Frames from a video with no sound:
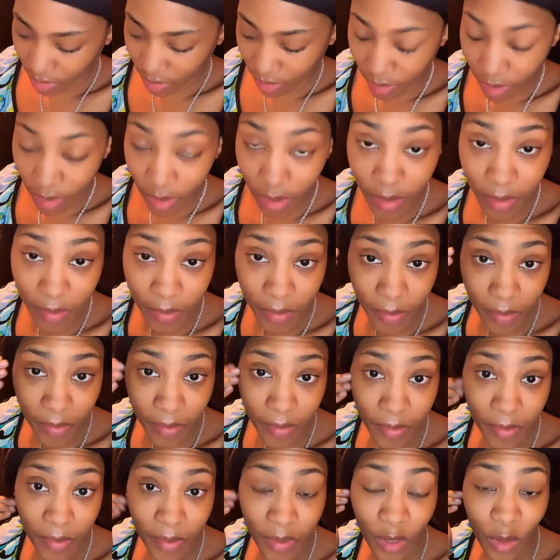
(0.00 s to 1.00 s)
Alright.
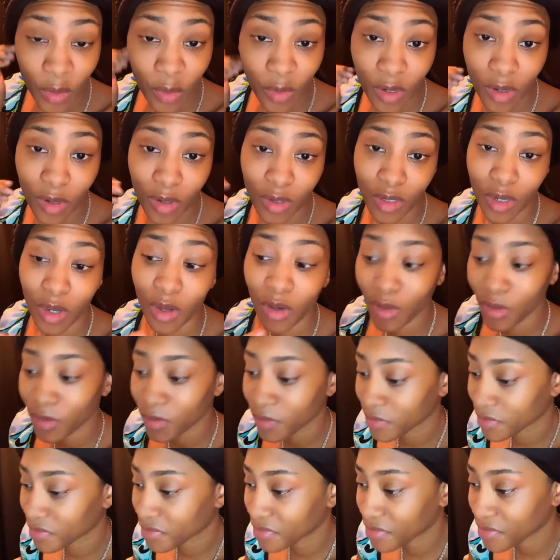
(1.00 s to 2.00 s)
So we're gonna talk
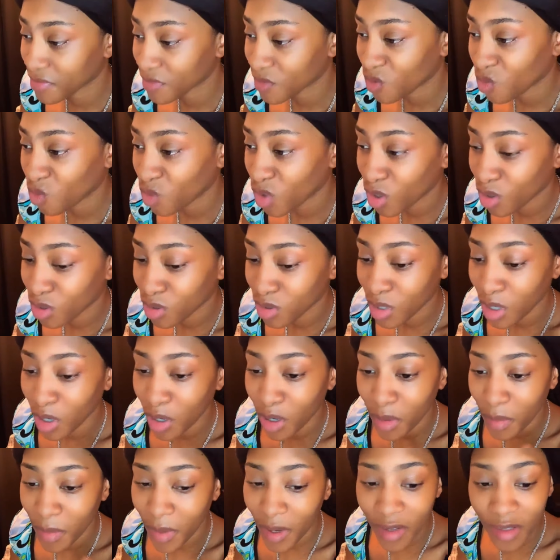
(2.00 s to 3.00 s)
we're gonna
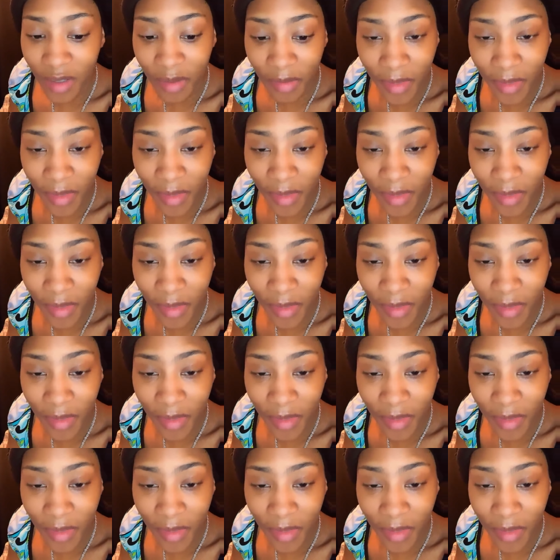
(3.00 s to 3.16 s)
talk about